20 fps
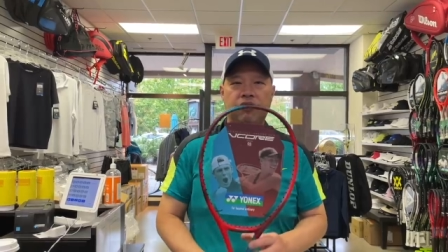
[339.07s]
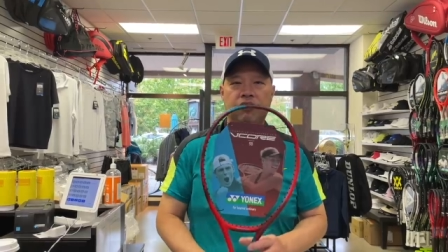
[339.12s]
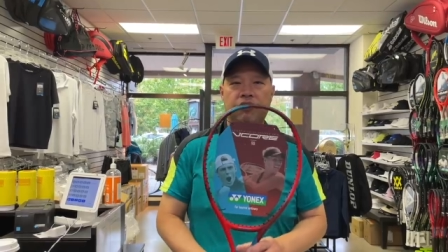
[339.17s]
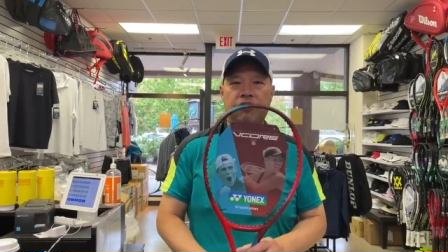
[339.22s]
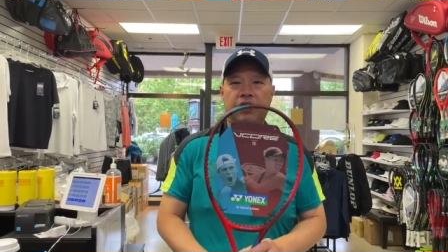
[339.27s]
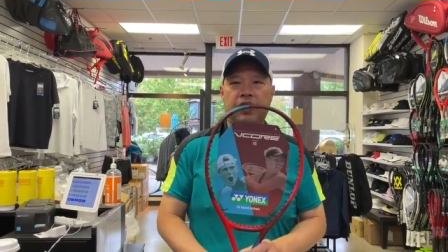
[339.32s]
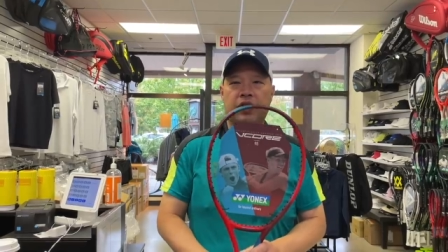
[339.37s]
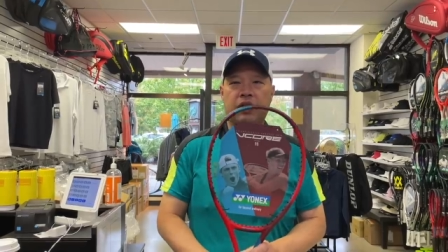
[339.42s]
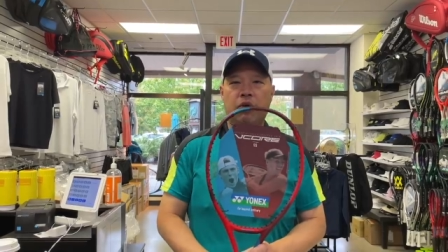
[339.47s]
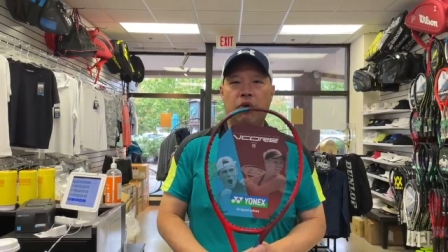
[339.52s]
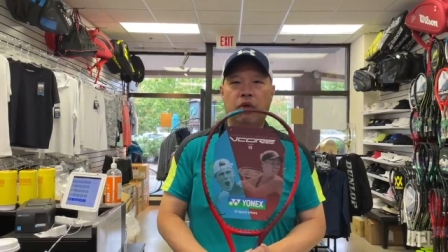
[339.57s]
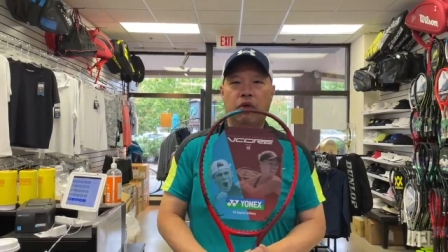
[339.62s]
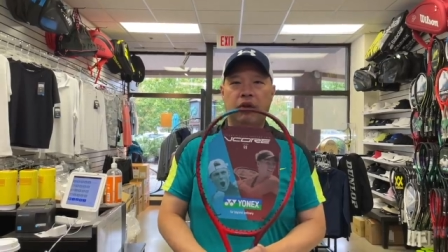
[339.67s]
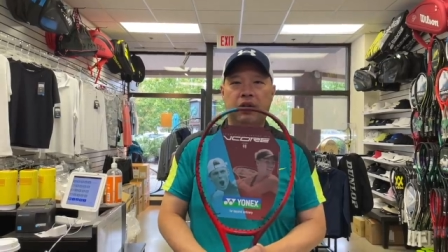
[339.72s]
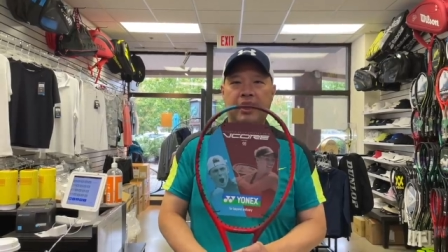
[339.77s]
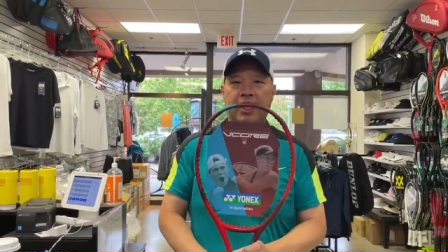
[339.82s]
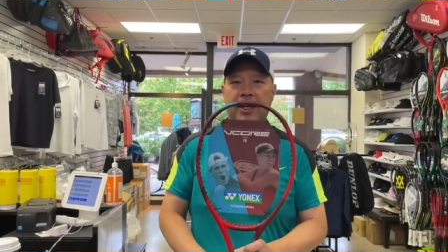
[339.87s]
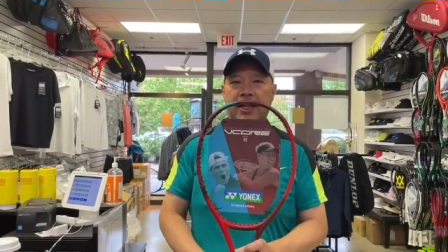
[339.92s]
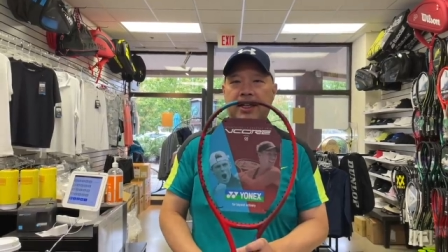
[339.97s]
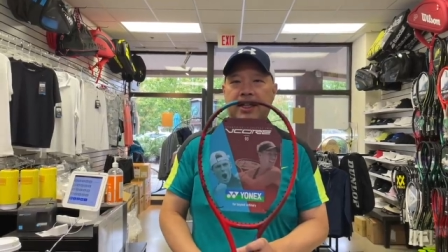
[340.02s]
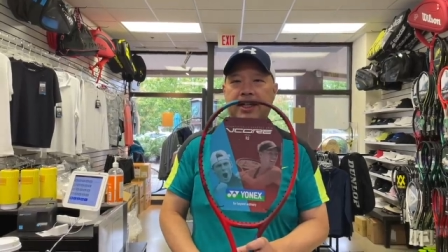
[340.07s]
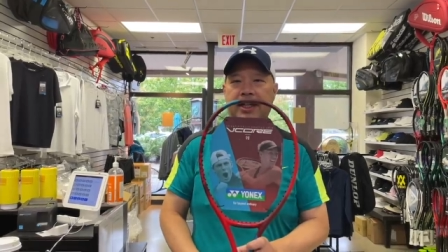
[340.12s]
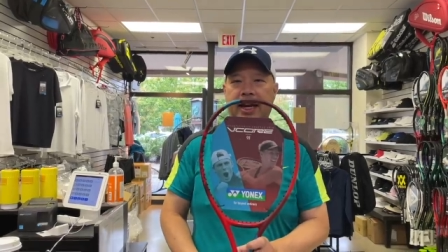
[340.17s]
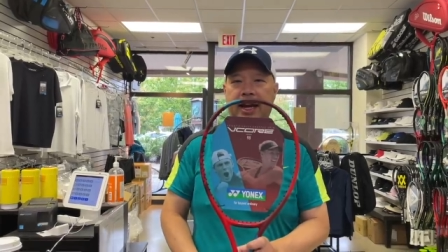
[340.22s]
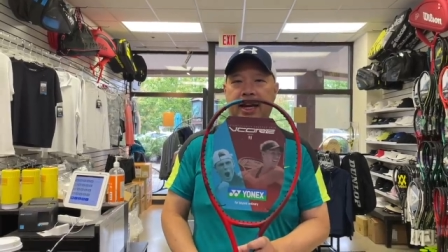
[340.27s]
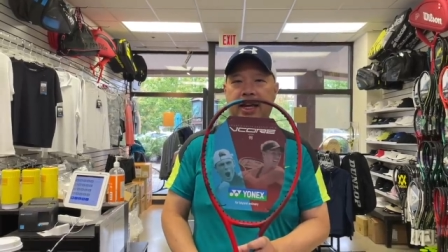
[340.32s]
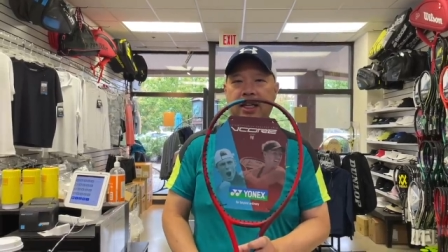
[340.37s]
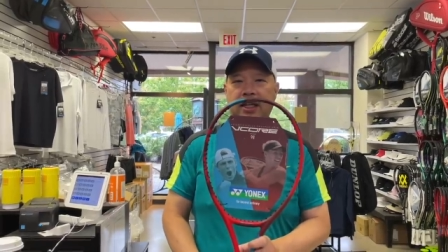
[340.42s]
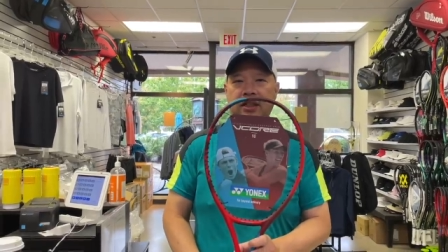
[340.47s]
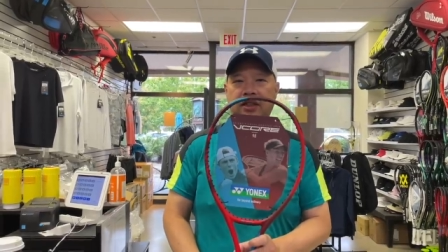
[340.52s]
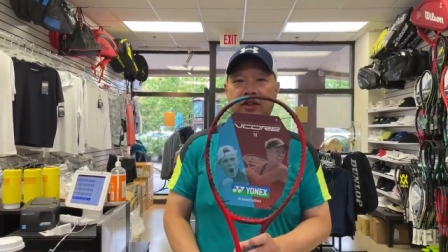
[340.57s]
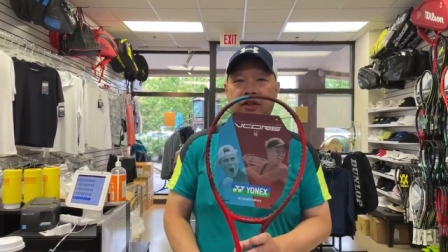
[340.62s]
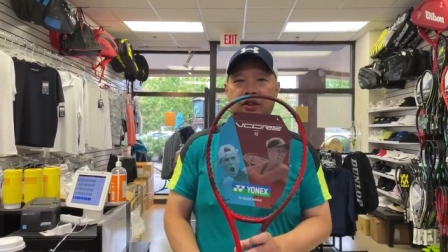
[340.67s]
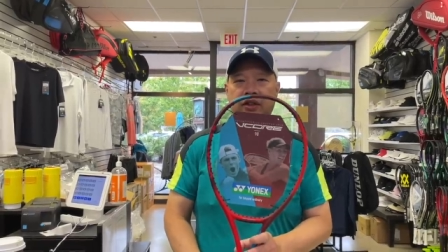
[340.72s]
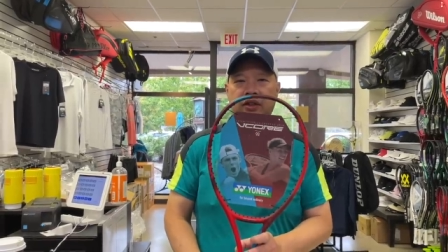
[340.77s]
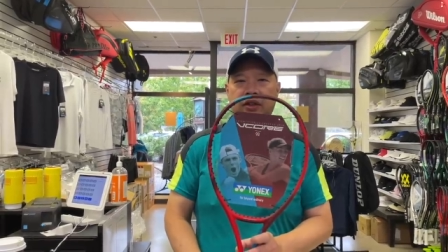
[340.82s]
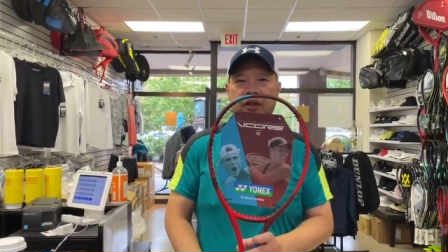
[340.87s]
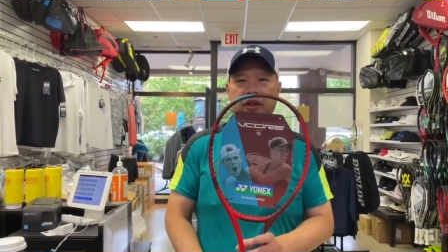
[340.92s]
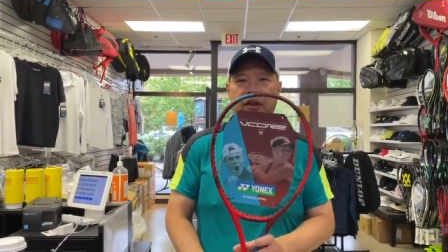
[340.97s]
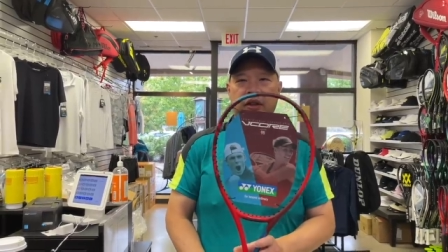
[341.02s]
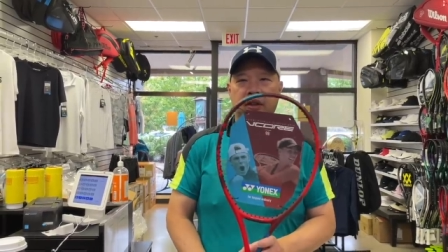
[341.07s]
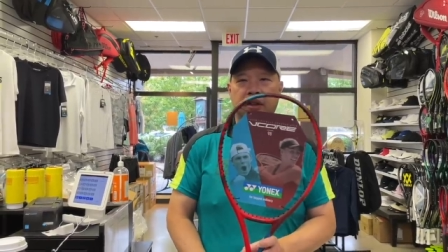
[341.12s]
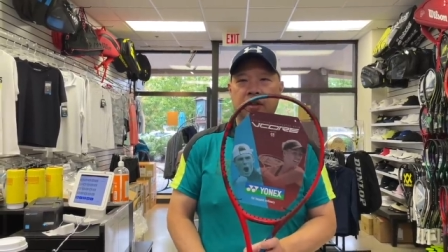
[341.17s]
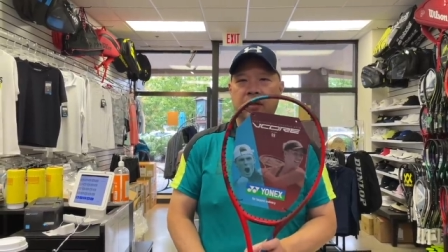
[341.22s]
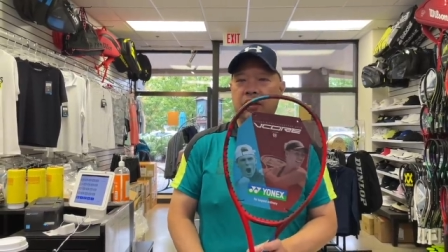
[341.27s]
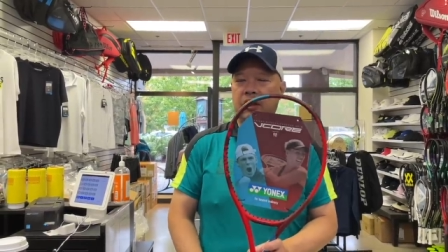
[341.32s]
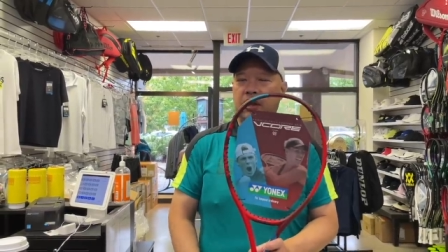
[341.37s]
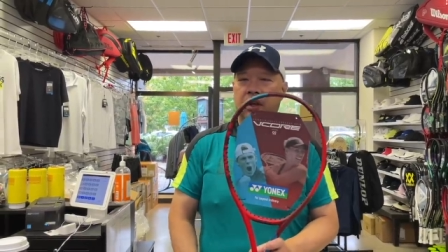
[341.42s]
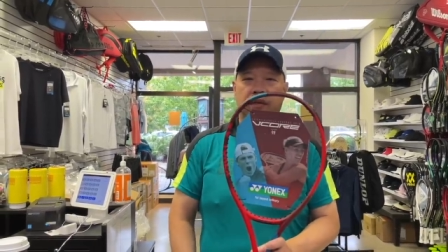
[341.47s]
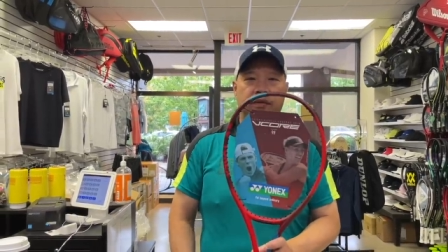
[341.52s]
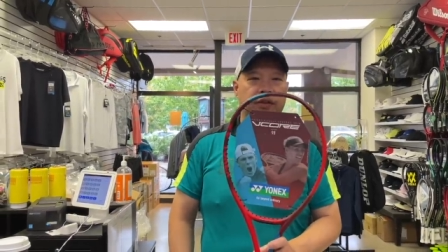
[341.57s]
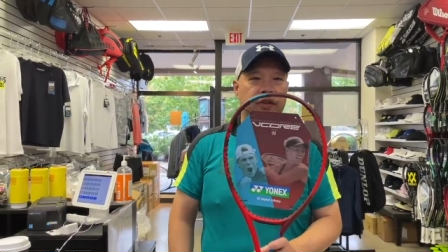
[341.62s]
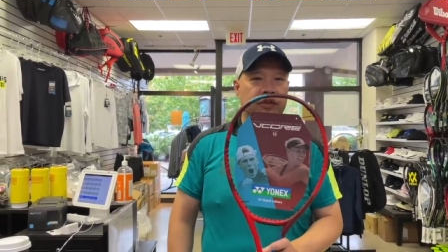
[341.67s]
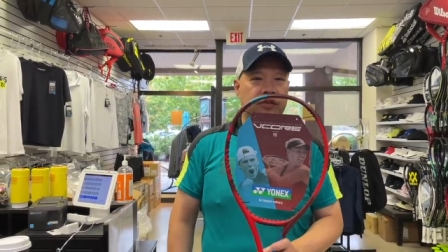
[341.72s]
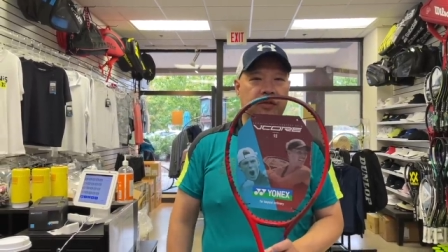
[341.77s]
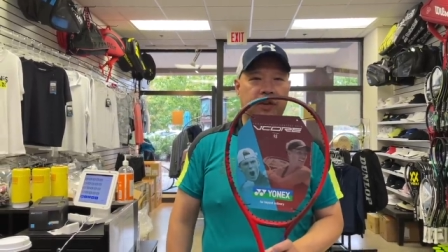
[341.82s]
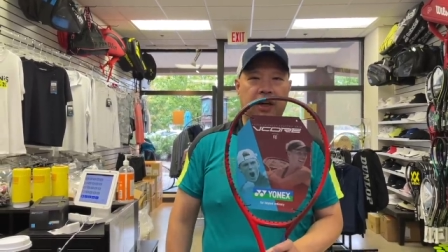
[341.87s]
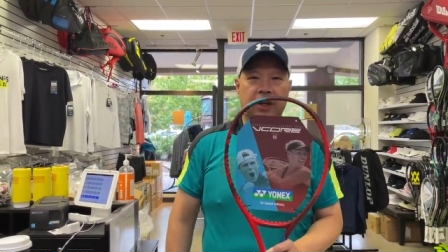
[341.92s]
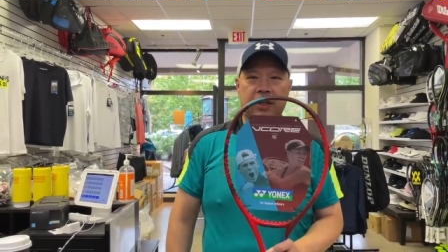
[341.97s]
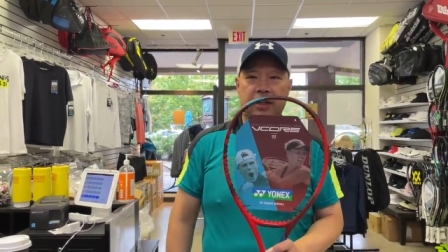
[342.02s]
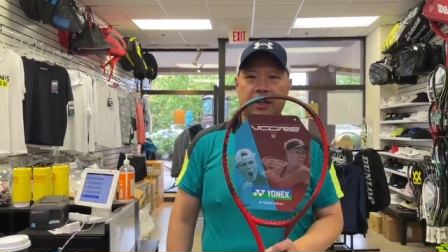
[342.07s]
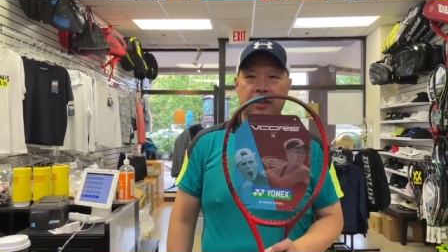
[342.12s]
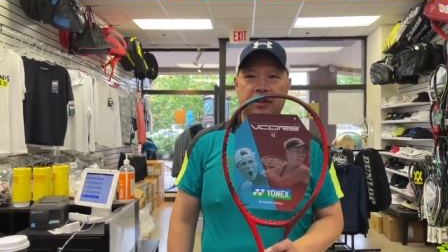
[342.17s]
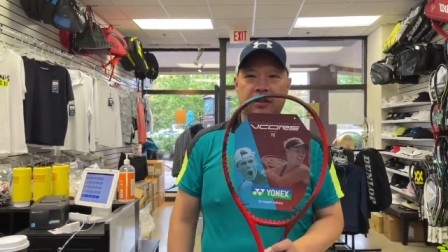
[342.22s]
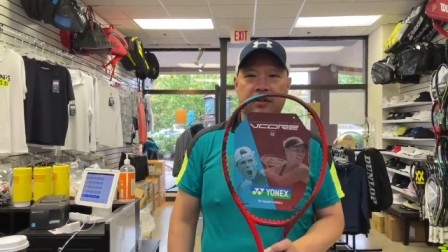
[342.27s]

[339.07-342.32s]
V-Core 98. Love this racket.